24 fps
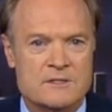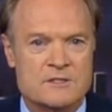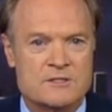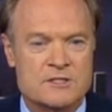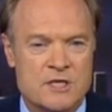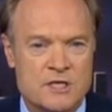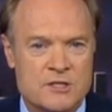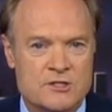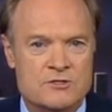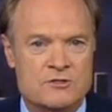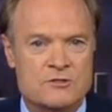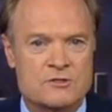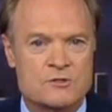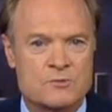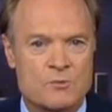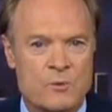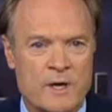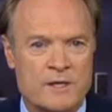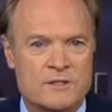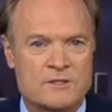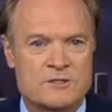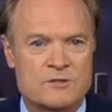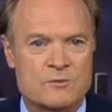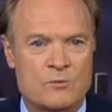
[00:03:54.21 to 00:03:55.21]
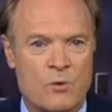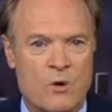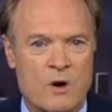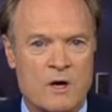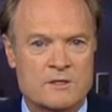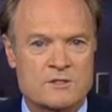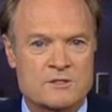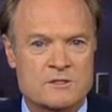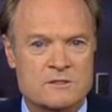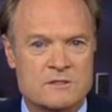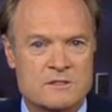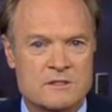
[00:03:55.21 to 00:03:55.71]
teachers went to
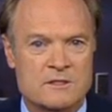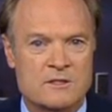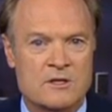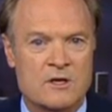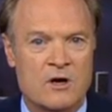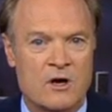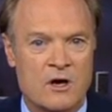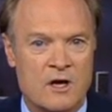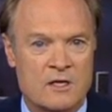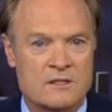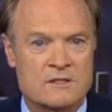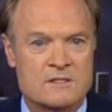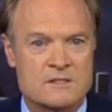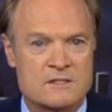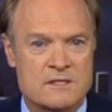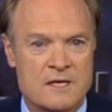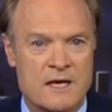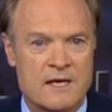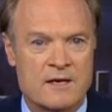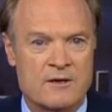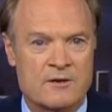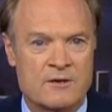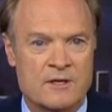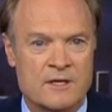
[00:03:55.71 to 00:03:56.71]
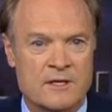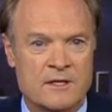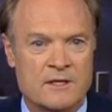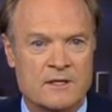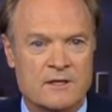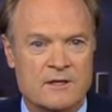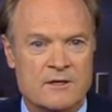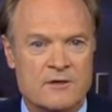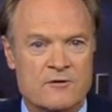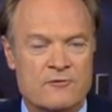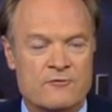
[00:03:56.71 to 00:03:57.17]
Washington on Saturday